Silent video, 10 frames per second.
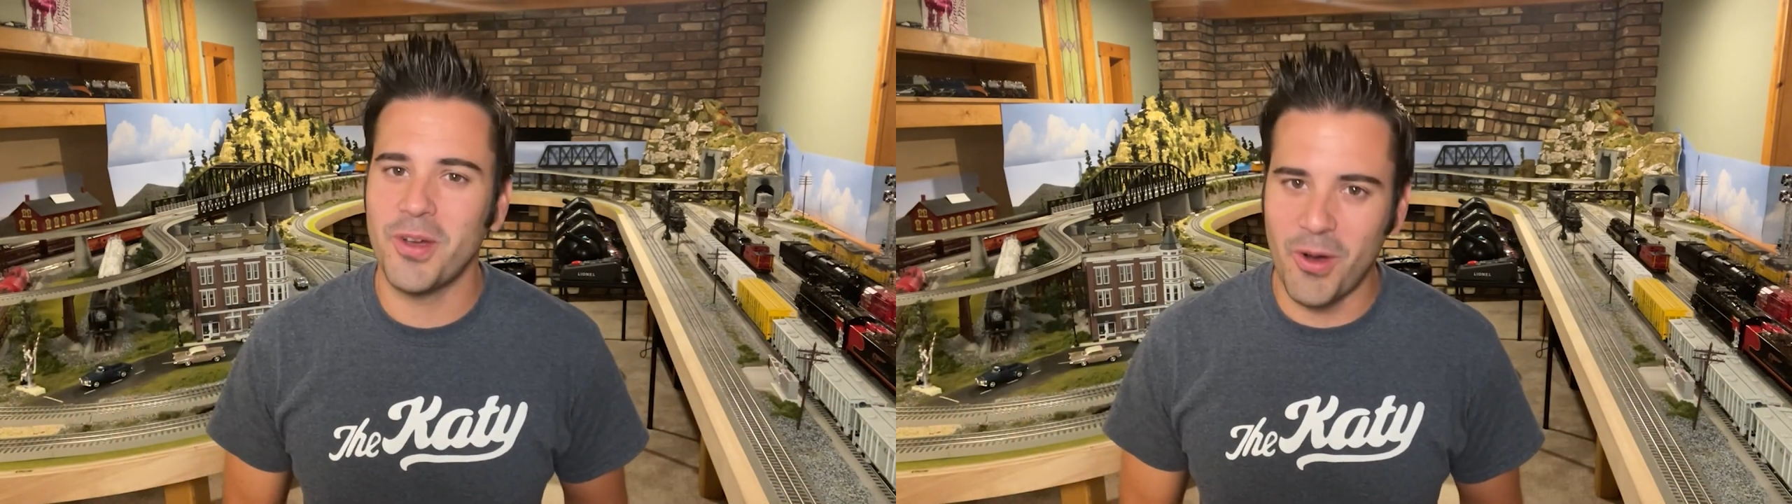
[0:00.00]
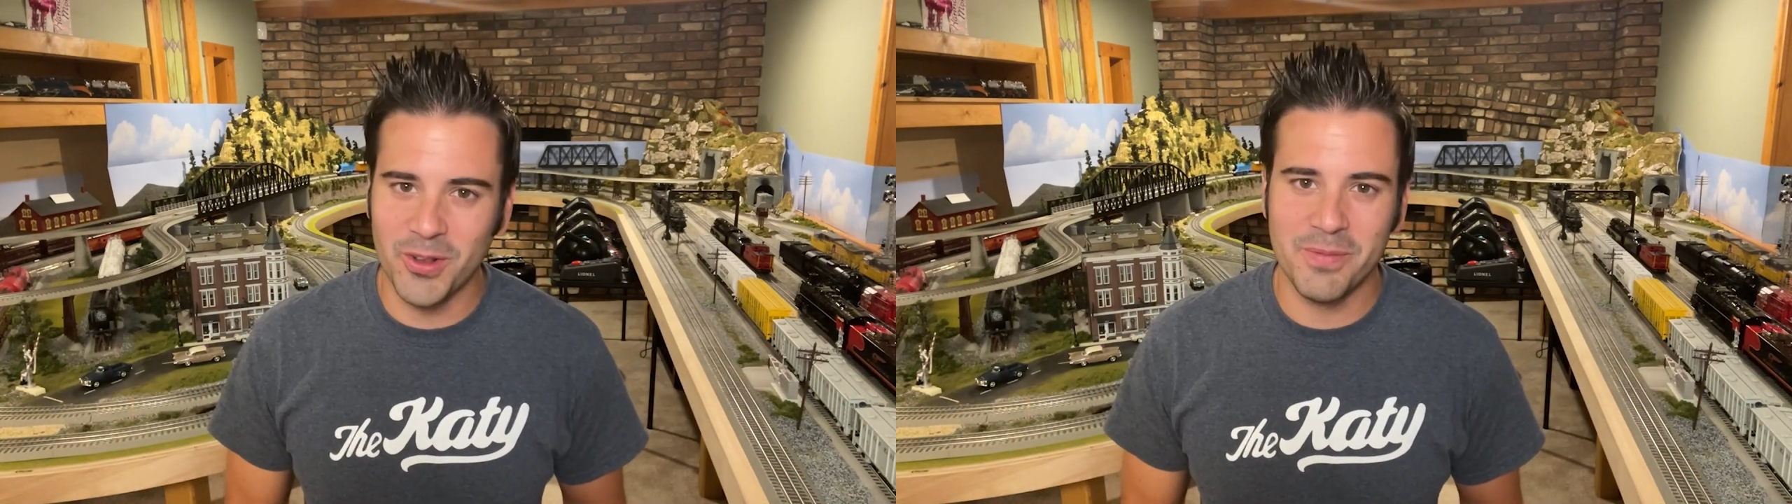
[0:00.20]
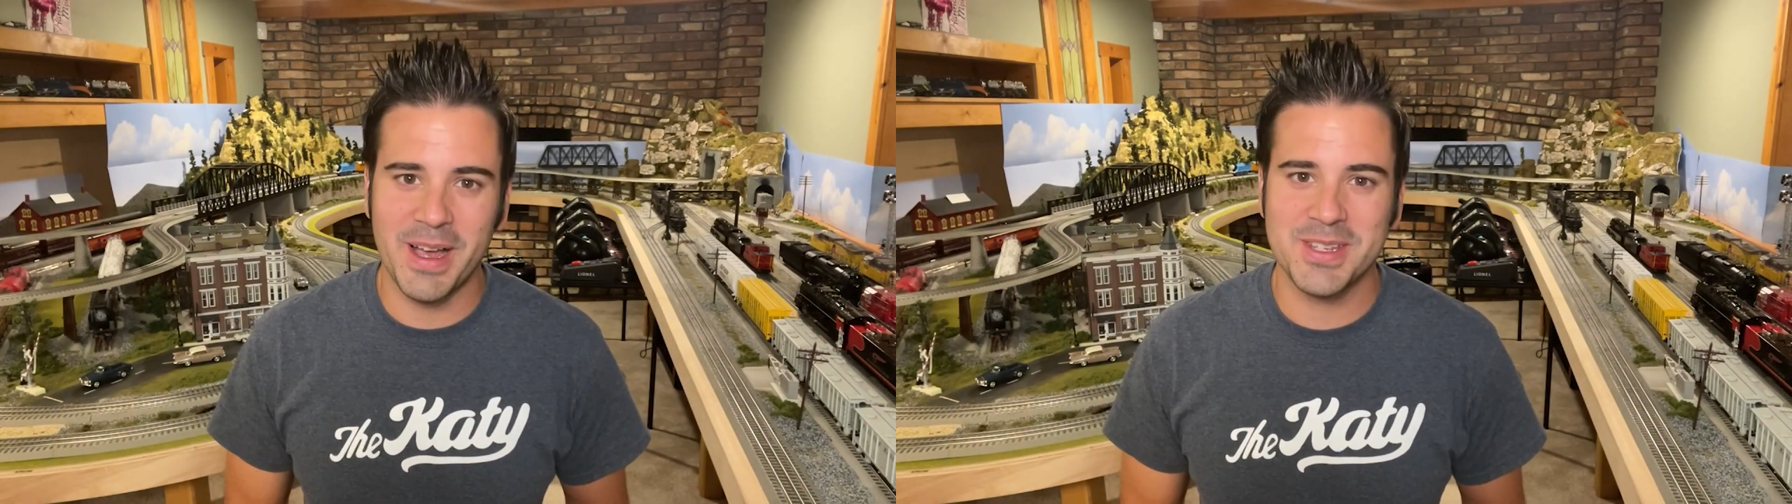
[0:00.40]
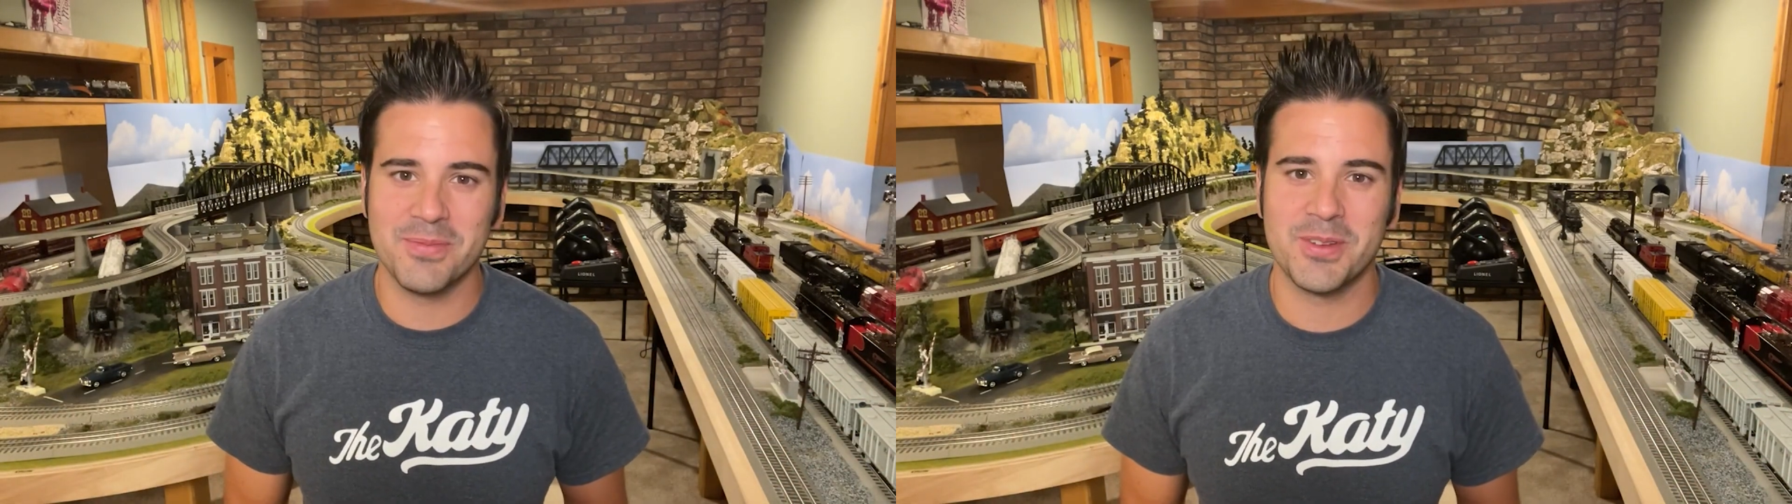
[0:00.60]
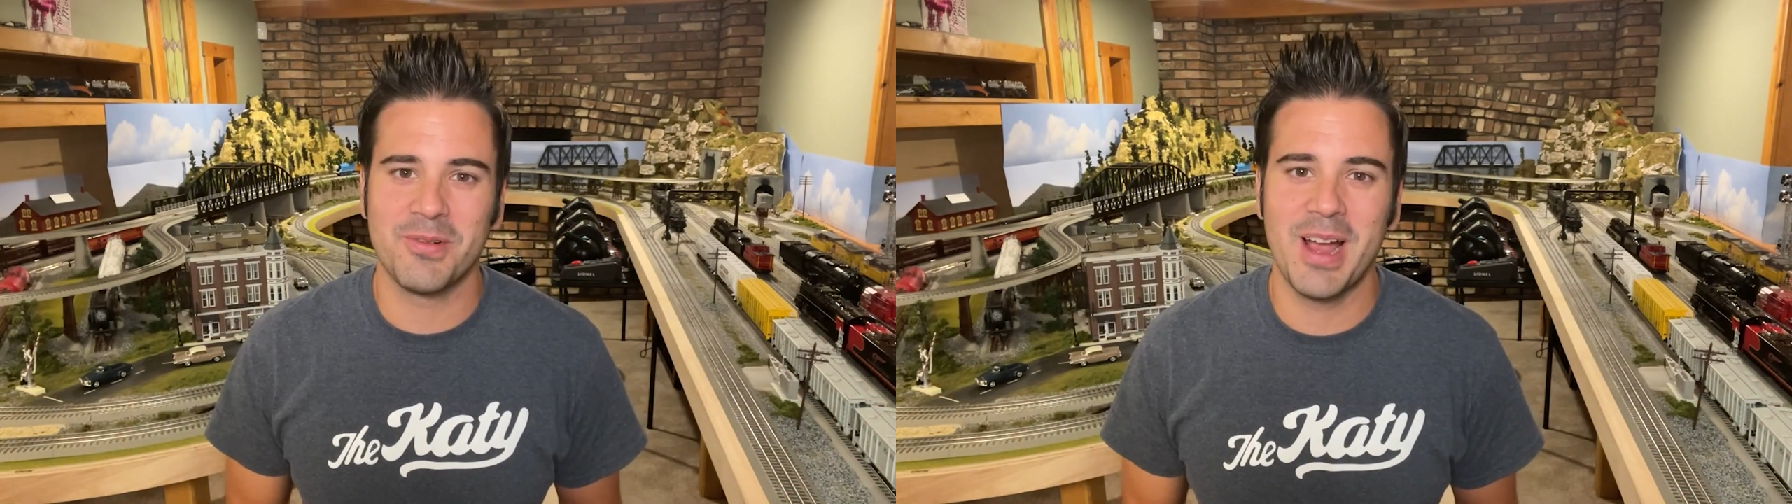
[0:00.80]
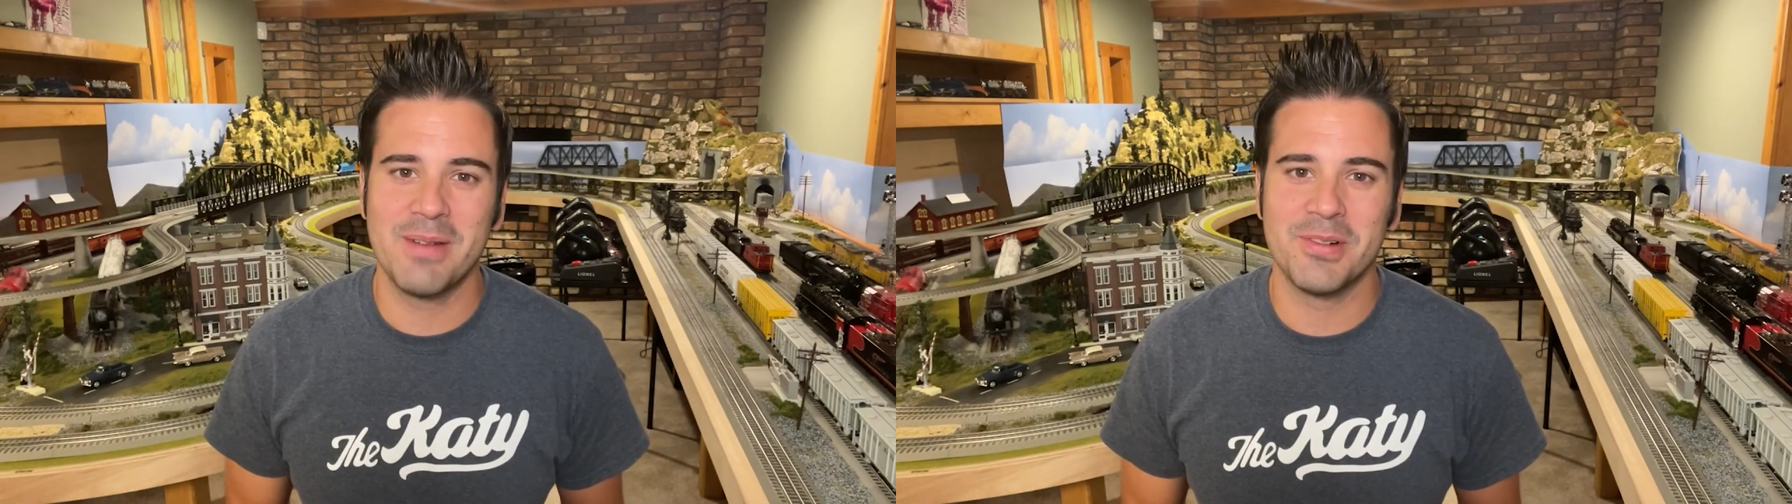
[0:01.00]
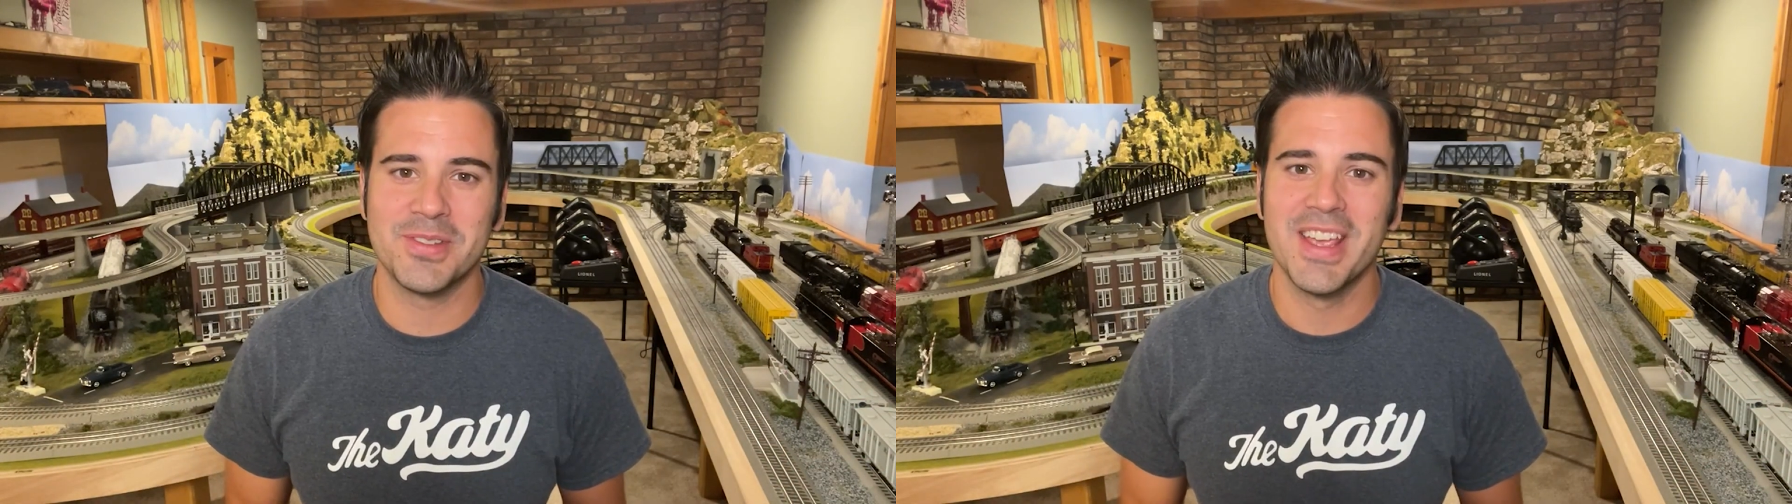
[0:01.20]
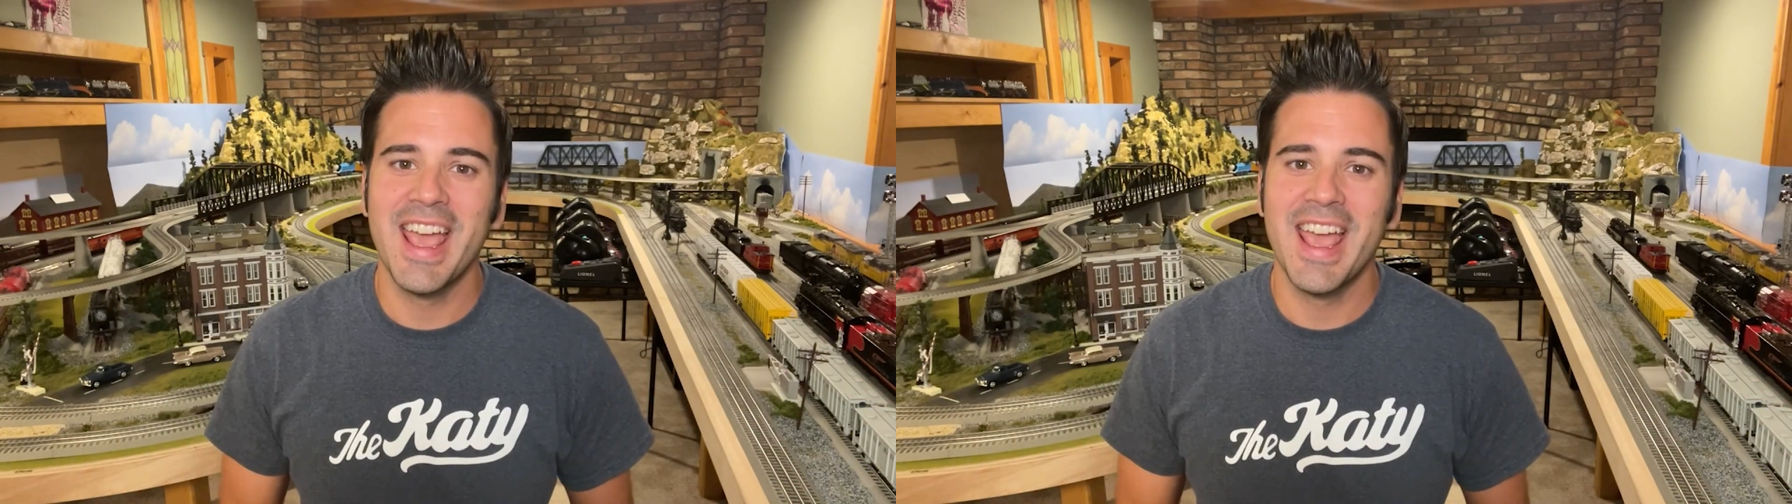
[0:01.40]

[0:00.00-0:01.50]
all of my subscribers